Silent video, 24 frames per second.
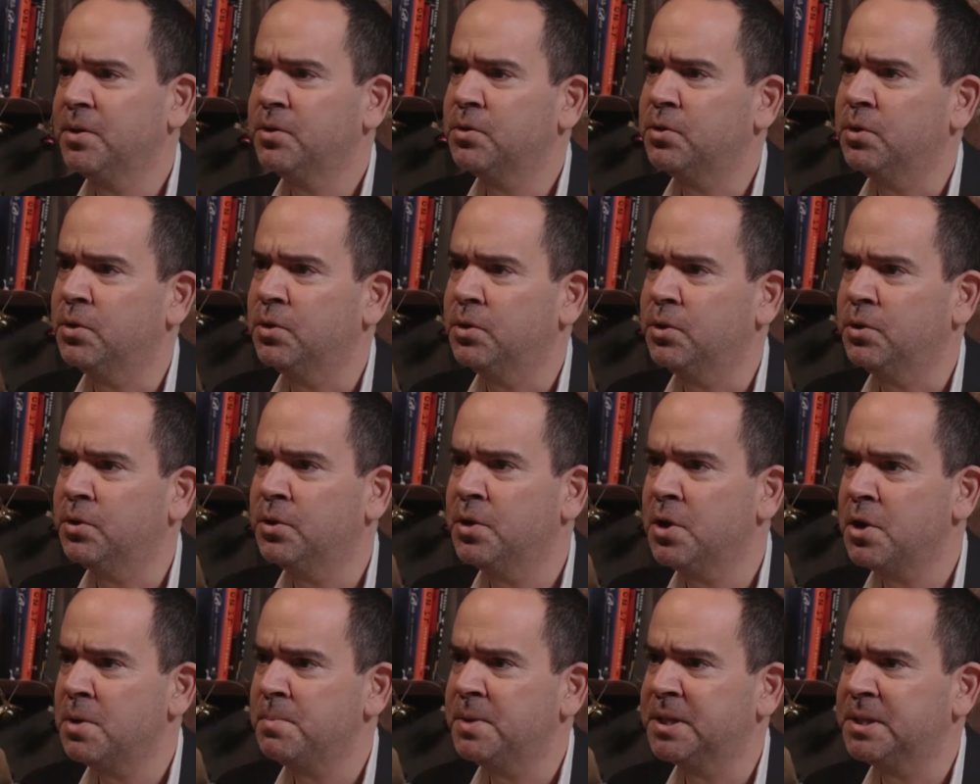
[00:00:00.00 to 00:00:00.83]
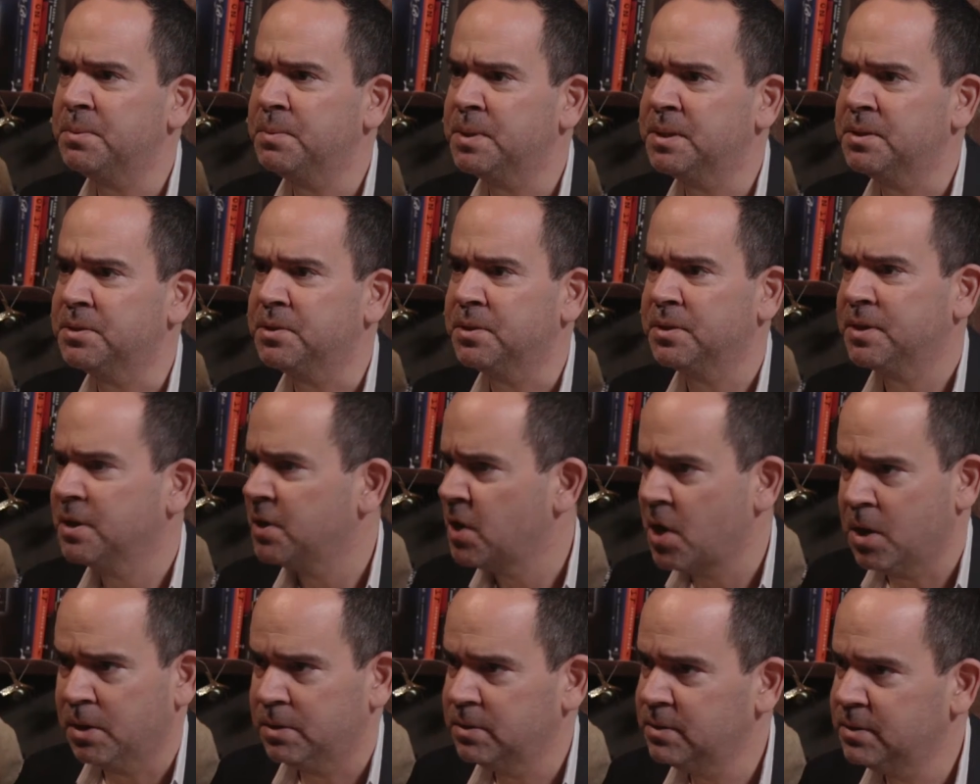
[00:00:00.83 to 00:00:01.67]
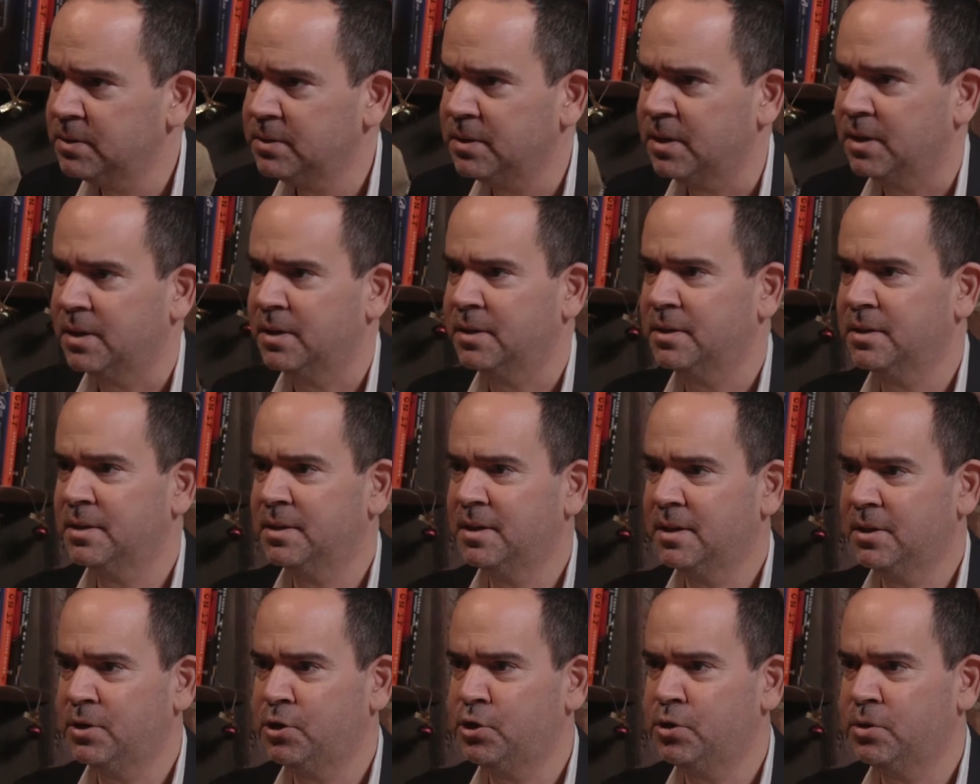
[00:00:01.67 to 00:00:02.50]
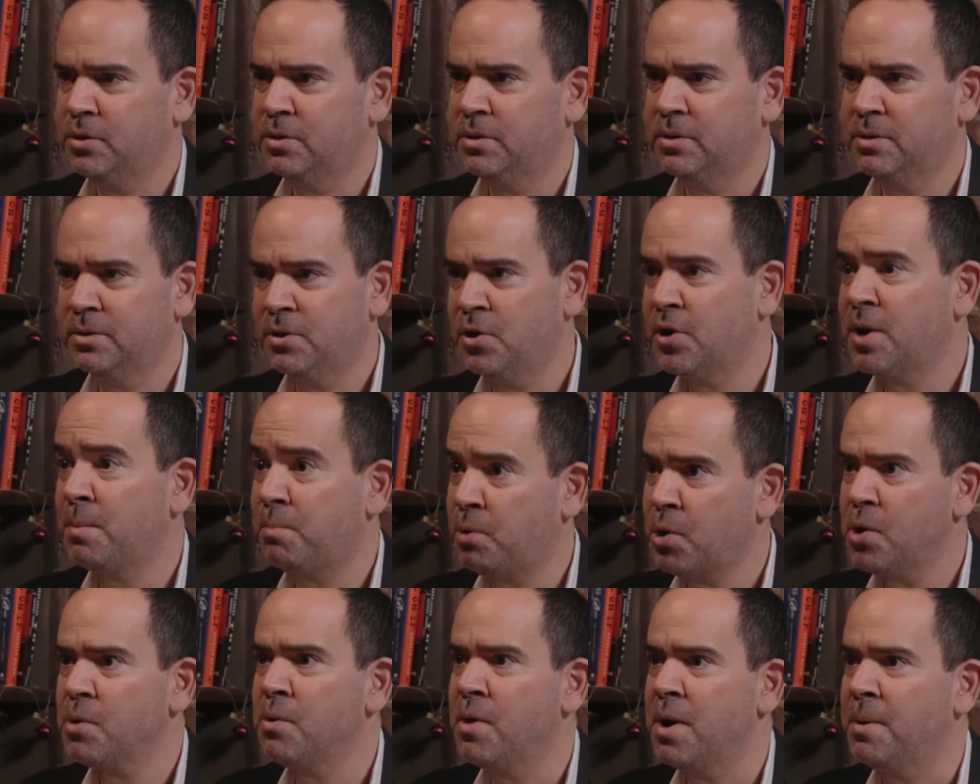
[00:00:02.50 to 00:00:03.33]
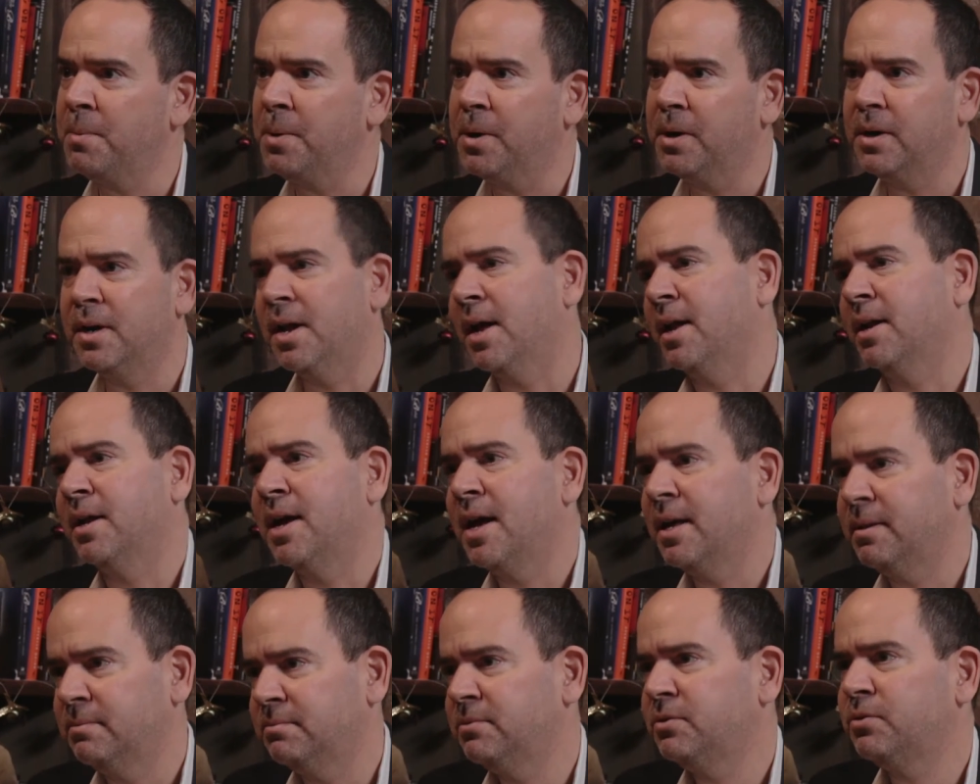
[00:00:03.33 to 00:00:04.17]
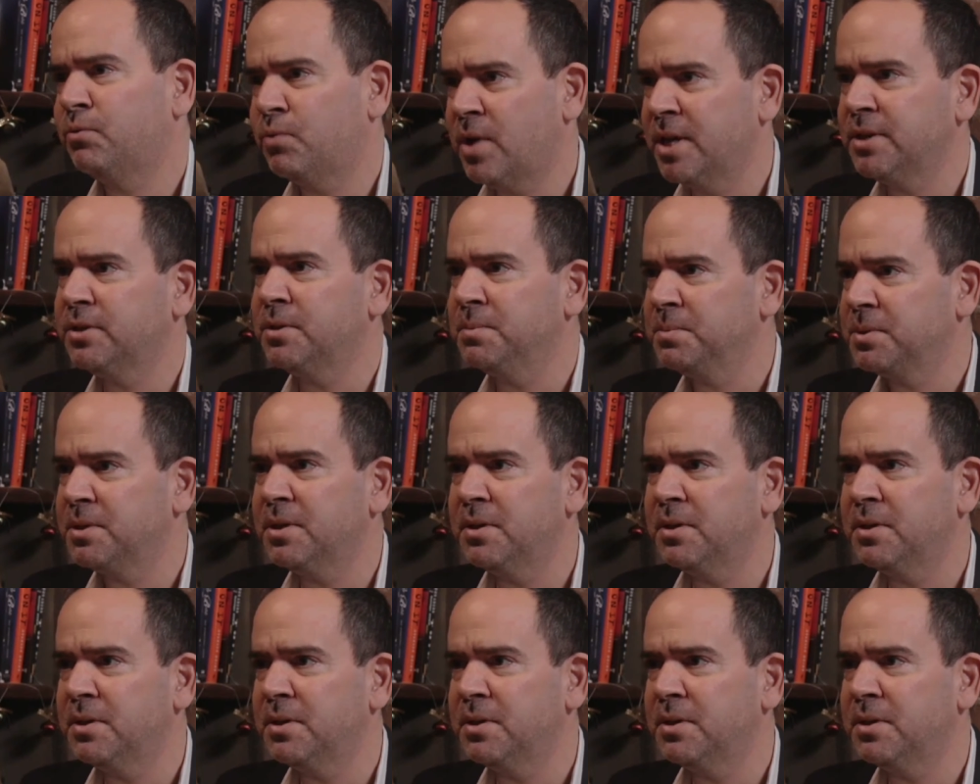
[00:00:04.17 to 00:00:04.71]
so you're not a mathematician? I said, no. You're not a programmer? No, I write some